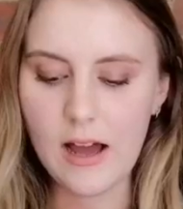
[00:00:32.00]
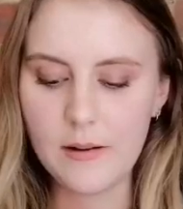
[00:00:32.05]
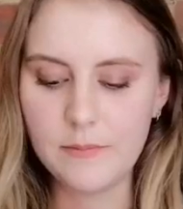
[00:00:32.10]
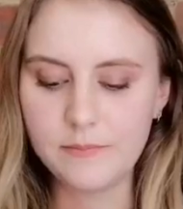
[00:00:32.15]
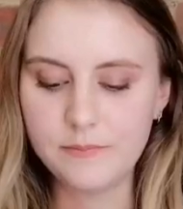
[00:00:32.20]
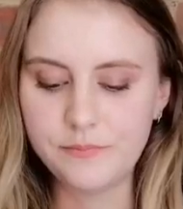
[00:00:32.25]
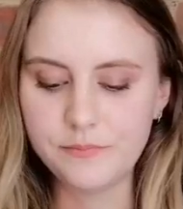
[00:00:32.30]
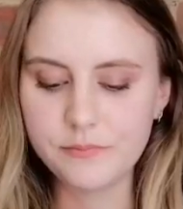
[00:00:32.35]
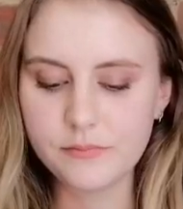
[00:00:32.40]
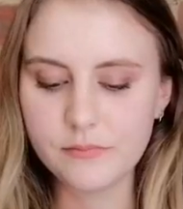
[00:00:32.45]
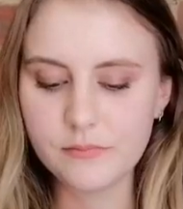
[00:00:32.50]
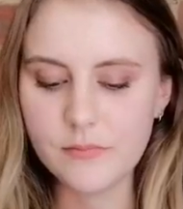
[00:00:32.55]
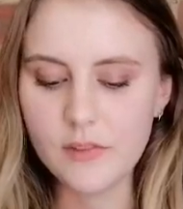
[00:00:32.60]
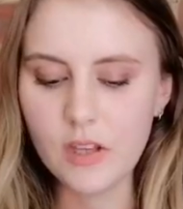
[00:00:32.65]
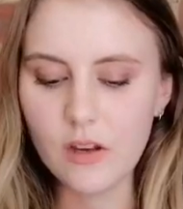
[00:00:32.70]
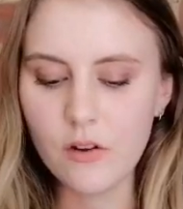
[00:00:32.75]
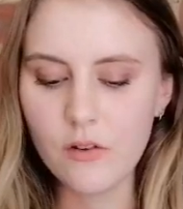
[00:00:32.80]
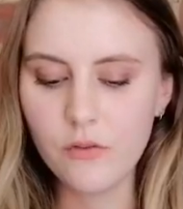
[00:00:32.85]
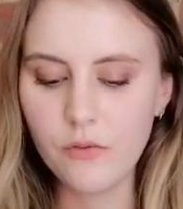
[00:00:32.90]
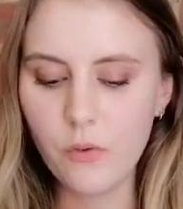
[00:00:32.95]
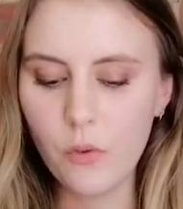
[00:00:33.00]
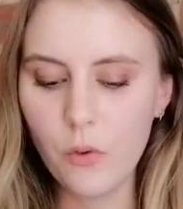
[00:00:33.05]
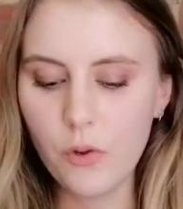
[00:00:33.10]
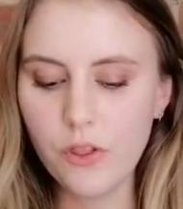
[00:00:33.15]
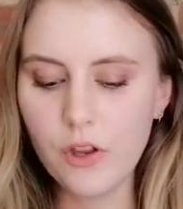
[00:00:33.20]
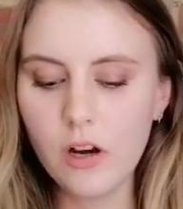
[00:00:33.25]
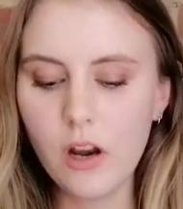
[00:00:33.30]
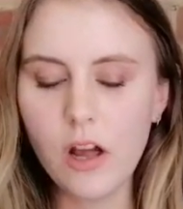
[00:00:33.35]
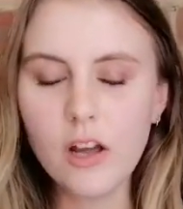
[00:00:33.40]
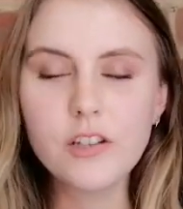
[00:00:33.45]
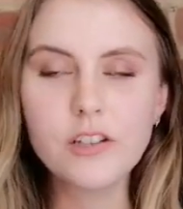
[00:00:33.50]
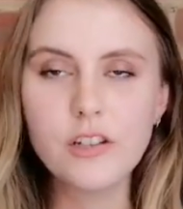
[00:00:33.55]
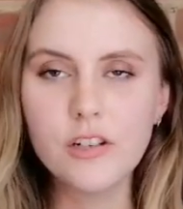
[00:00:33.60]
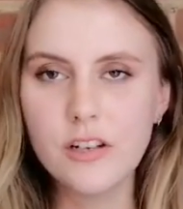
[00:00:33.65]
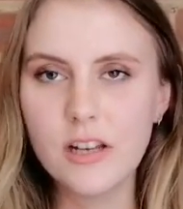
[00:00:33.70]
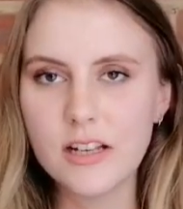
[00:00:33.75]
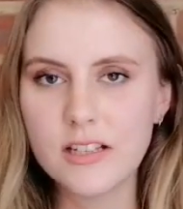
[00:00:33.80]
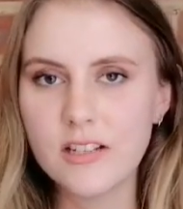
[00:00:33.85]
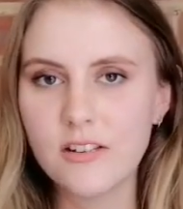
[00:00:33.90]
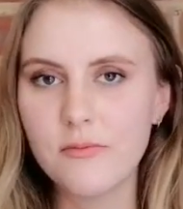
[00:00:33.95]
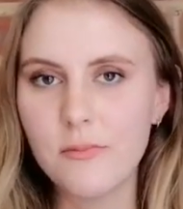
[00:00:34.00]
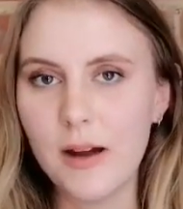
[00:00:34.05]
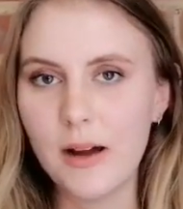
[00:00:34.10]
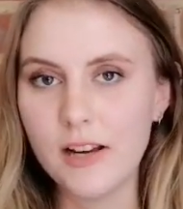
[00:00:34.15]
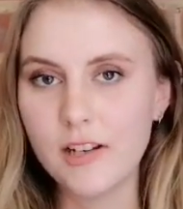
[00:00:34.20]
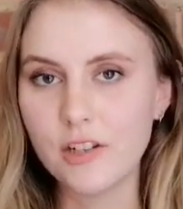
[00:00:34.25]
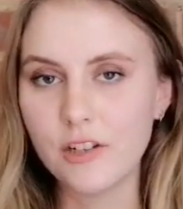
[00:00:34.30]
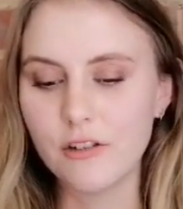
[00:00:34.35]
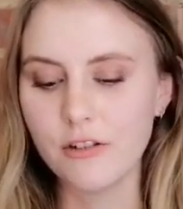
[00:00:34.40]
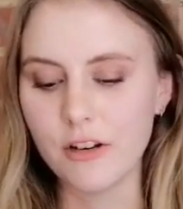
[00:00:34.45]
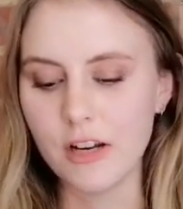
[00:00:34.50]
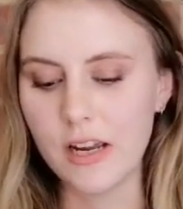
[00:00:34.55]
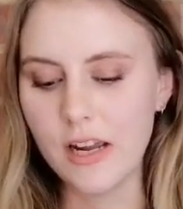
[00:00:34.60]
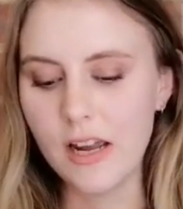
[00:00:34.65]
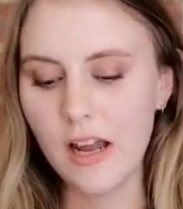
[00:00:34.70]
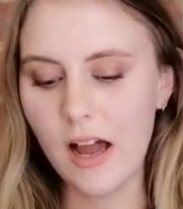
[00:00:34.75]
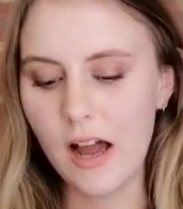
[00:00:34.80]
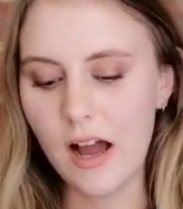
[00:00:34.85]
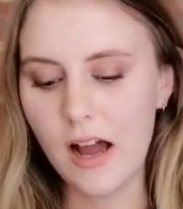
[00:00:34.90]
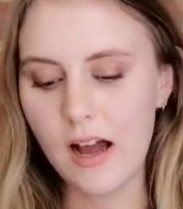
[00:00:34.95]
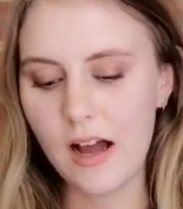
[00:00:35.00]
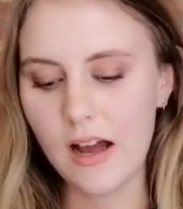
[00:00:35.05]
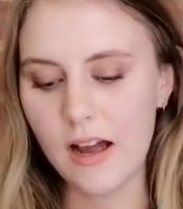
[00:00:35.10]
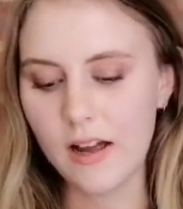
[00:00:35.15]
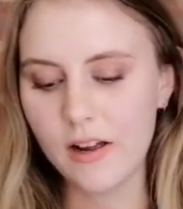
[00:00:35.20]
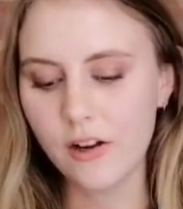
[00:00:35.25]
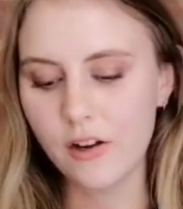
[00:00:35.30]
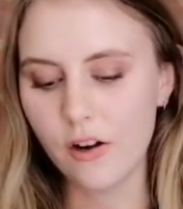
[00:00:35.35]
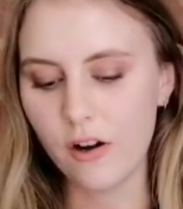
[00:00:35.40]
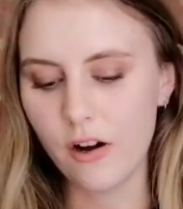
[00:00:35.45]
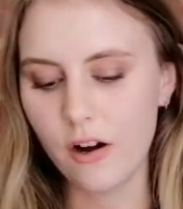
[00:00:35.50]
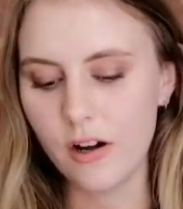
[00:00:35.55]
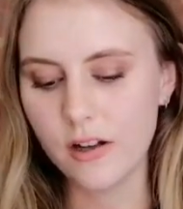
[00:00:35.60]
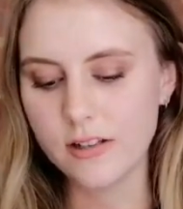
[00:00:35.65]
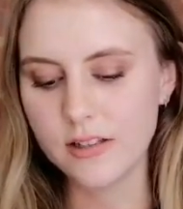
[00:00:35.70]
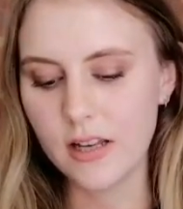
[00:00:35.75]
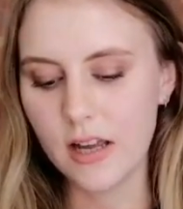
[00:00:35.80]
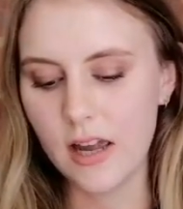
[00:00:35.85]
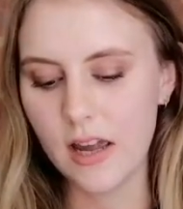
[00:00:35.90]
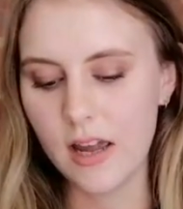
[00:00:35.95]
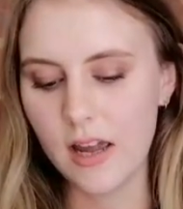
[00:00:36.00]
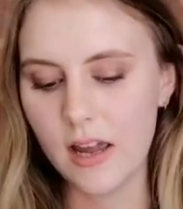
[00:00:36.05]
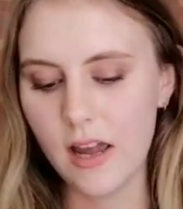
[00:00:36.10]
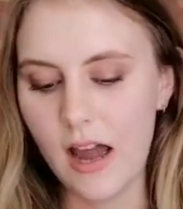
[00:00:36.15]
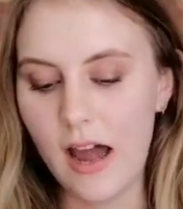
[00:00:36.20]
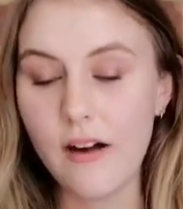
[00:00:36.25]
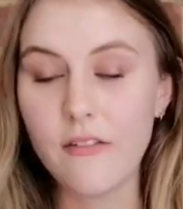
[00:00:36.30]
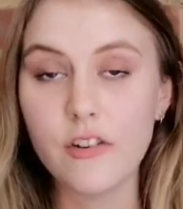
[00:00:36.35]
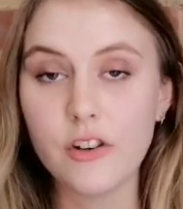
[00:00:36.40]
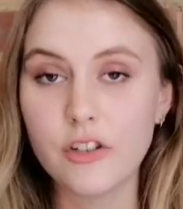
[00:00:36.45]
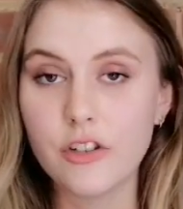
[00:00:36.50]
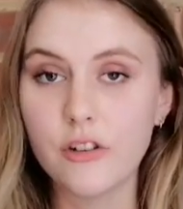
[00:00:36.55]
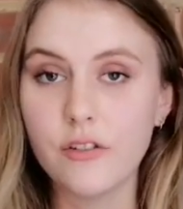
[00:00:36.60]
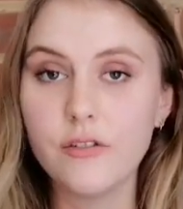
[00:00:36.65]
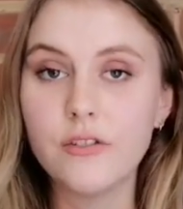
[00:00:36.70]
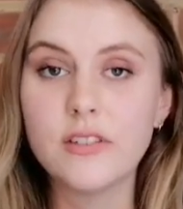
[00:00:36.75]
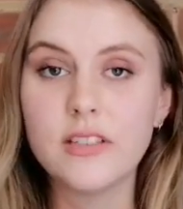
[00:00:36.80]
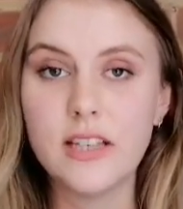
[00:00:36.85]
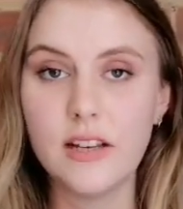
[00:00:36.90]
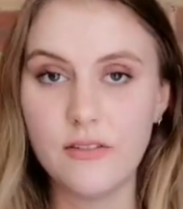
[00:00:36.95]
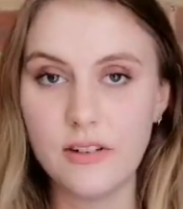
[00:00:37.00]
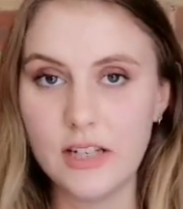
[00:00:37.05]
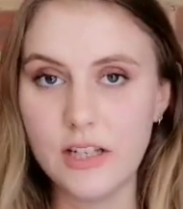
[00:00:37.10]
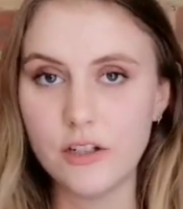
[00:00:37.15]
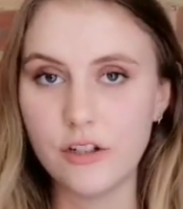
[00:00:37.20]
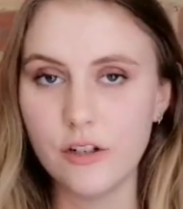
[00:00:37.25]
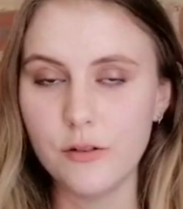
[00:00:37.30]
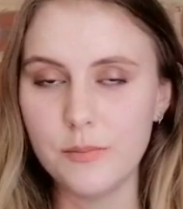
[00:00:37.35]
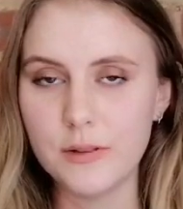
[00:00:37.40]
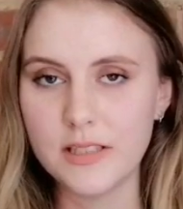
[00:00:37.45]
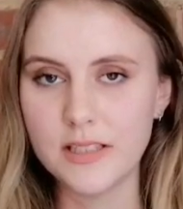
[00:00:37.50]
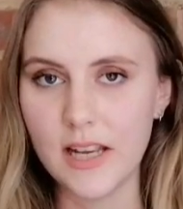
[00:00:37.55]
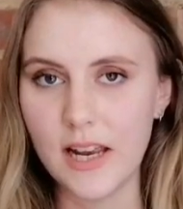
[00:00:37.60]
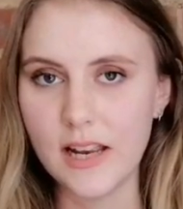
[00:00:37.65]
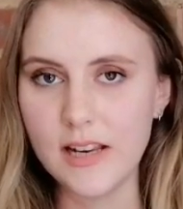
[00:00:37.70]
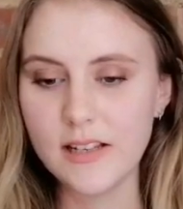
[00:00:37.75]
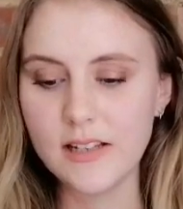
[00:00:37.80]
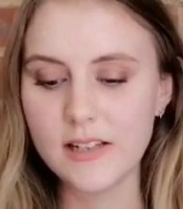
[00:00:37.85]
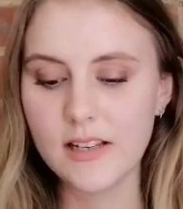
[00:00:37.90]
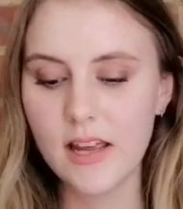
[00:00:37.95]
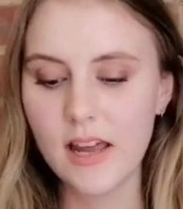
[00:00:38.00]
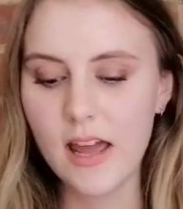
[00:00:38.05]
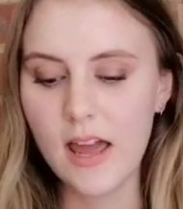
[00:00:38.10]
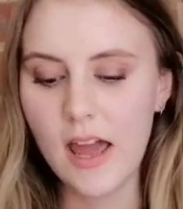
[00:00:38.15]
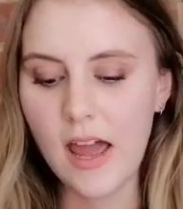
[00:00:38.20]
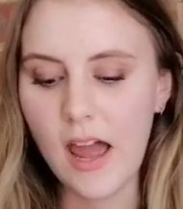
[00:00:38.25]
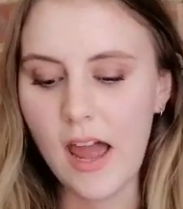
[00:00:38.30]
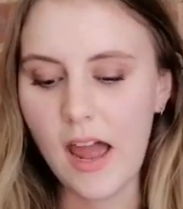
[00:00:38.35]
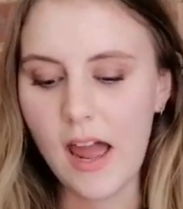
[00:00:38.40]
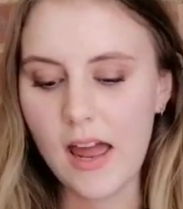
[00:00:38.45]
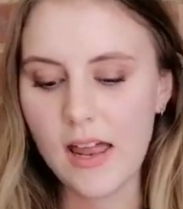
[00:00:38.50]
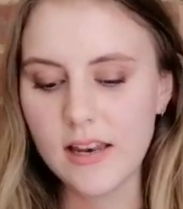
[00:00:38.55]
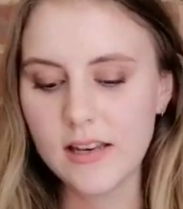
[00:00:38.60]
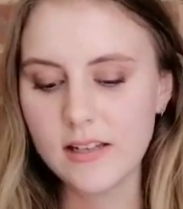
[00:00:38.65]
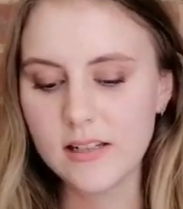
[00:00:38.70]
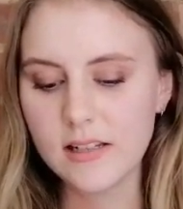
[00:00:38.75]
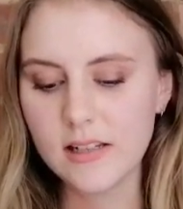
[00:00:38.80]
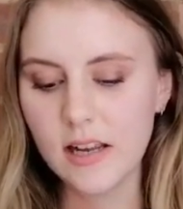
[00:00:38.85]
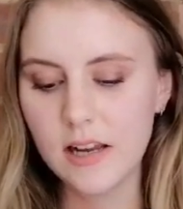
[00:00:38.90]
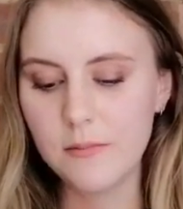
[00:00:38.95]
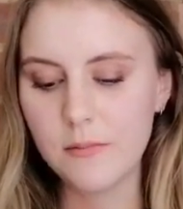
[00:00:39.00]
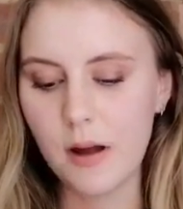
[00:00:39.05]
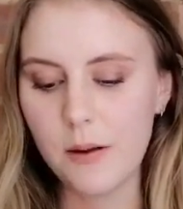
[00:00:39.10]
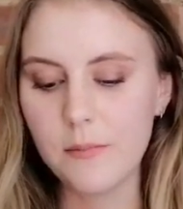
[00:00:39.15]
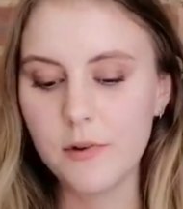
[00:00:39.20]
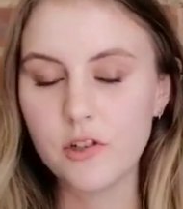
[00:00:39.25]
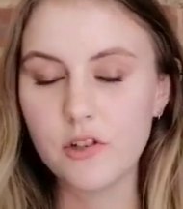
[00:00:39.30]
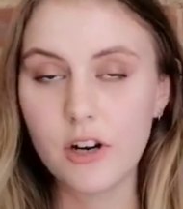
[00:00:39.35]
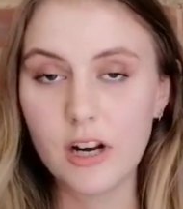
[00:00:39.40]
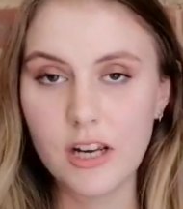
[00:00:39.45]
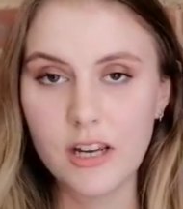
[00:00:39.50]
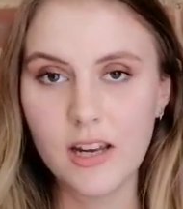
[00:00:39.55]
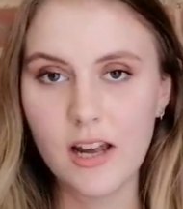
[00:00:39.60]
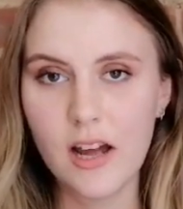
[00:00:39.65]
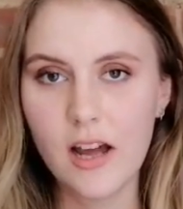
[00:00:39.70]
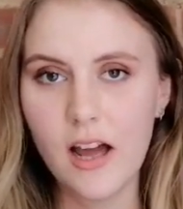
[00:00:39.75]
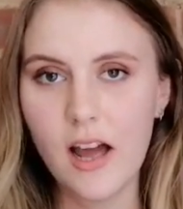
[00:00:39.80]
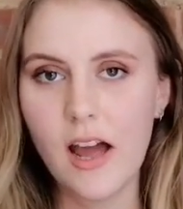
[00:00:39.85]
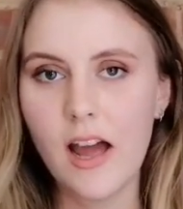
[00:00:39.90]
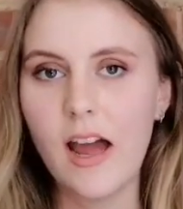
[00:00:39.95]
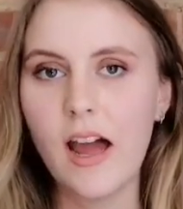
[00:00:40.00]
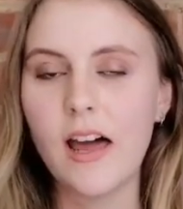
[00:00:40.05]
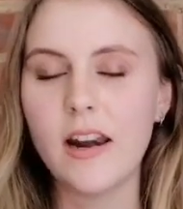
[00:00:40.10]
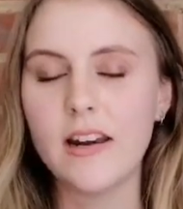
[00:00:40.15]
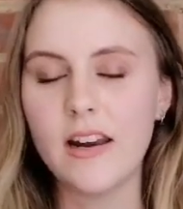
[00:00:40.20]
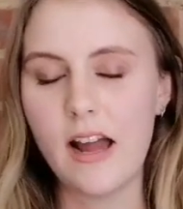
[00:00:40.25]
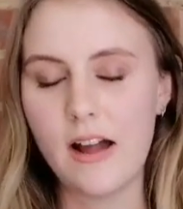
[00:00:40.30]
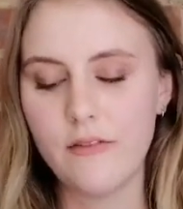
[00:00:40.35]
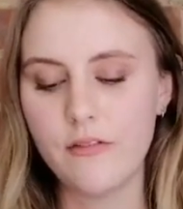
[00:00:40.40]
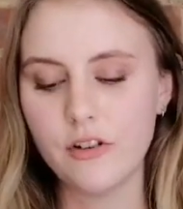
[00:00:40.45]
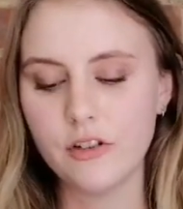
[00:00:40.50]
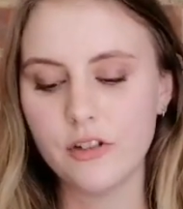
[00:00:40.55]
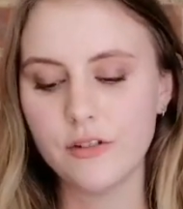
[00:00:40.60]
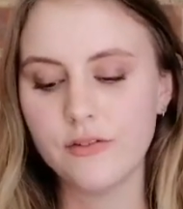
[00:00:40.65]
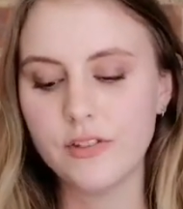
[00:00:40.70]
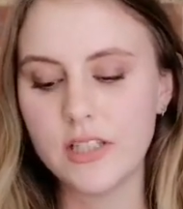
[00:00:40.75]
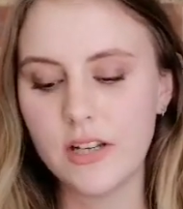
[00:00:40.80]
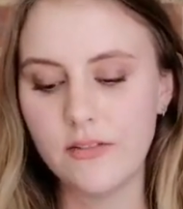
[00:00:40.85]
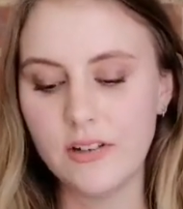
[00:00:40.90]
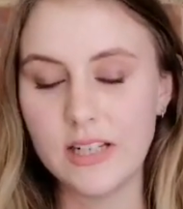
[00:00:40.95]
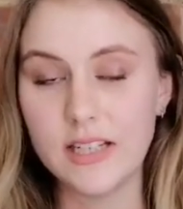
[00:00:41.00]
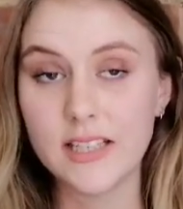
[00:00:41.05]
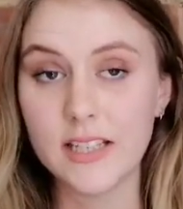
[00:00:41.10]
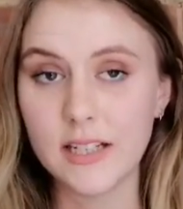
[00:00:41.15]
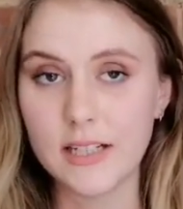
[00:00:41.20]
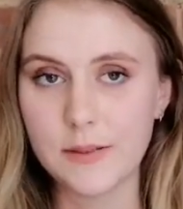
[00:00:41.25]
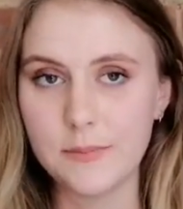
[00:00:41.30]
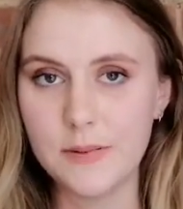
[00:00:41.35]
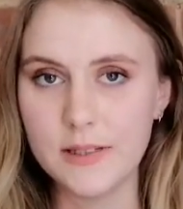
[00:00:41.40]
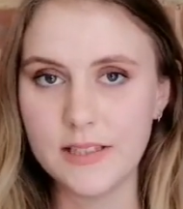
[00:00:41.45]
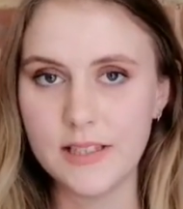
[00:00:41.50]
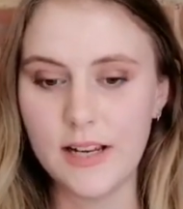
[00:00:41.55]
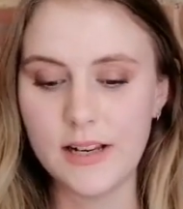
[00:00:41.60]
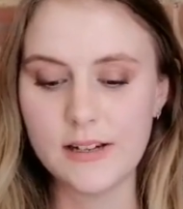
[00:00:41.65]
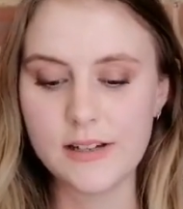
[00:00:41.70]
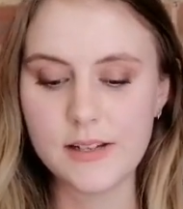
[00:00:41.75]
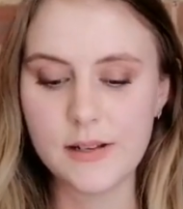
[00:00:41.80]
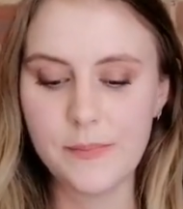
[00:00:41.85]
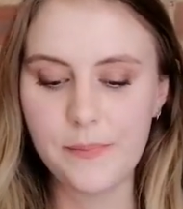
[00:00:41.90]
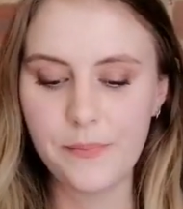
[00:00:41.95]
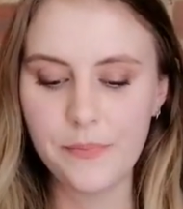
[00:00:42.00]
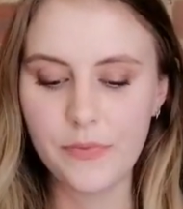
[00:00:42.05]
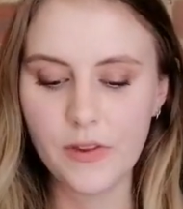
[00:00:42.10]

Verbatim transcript: Um, for the last two years of my degree, I got a average of 72%, and in my matric year, I had an average of 76%.